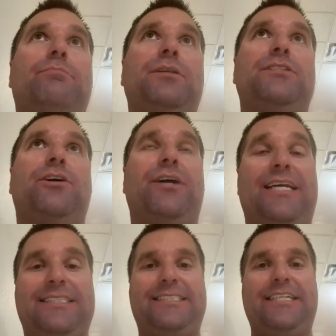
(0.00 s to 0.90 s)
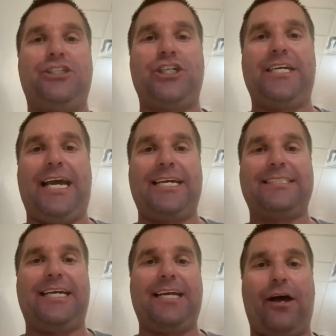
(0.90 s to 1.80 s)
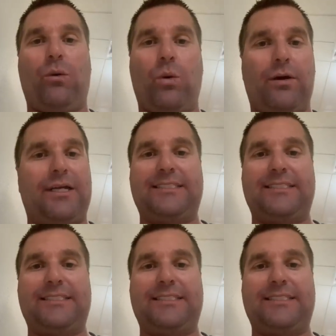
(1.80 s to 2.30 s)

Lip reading: Please go to ncgasa.org